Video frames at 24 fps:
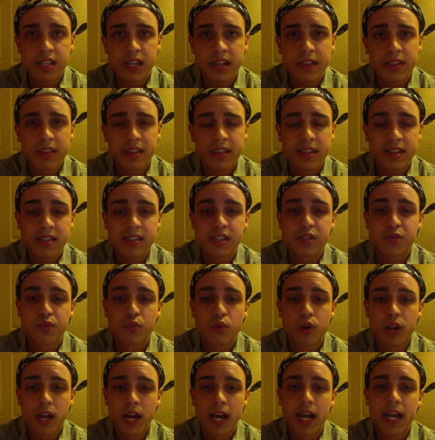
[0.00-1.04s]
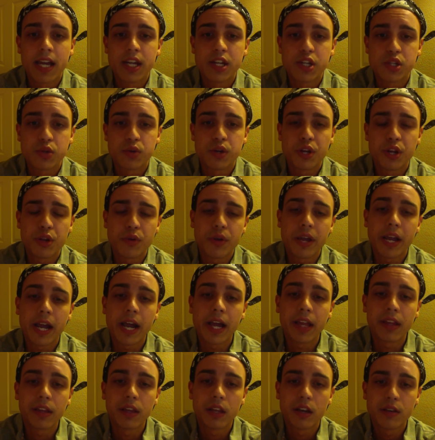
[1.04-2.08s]
and this is what I enjoy doing.
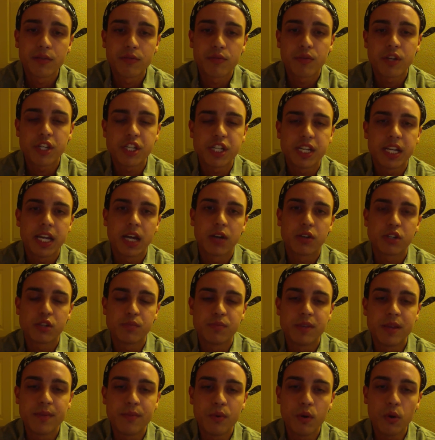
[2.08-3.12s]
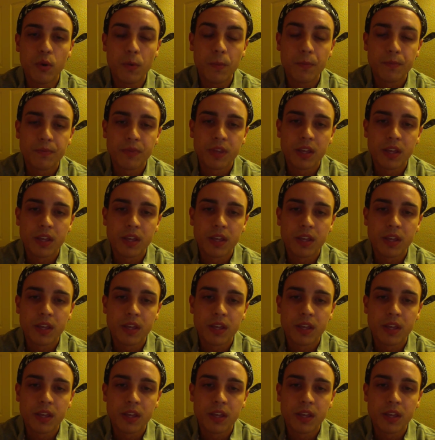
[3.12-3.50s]
I love reaching out to people